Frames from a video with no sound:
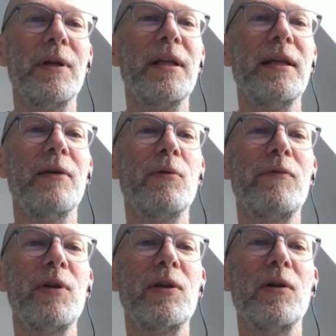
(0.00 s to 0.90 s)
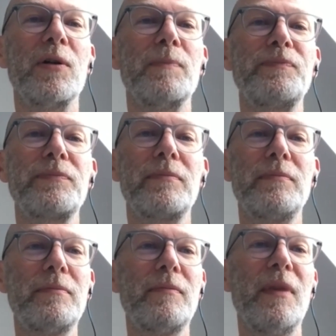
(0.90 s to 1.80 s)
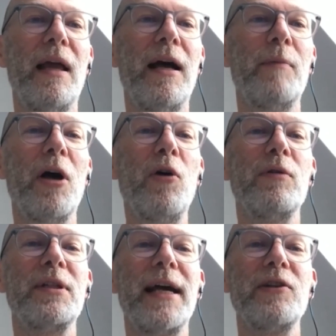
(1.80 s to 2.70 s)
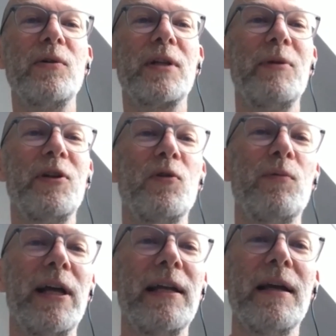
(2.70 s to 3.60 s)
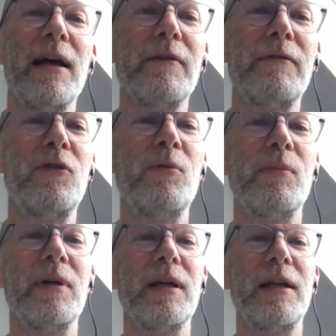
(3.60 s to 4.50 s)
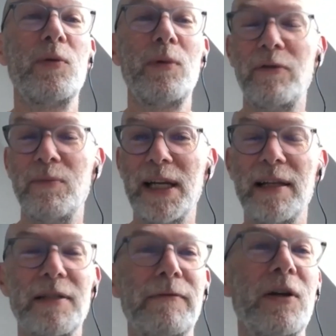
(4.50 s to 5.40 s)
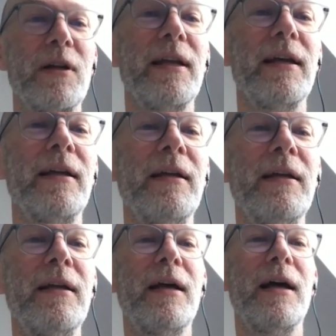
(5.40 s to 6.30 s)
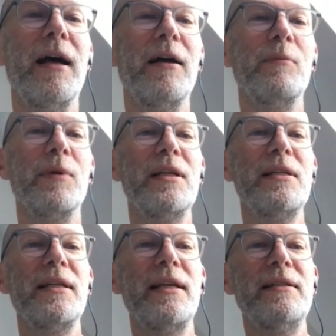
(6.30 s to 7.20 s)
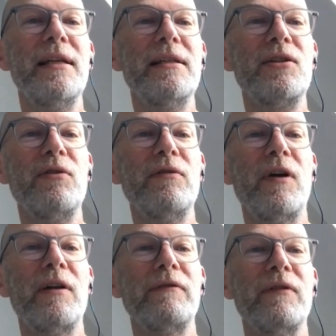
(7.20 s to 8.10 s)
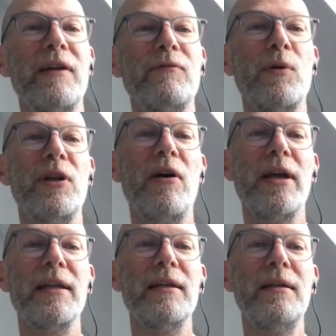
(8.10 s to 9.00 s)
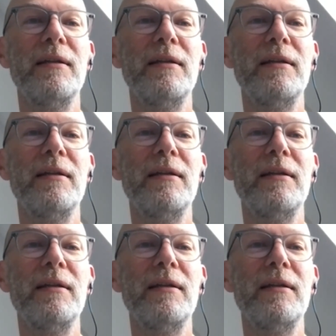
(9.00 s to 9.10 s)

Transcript: here. What have we got? Oh, Daniel, coming your way from another one from Dennis Fung here. Is ED 25519,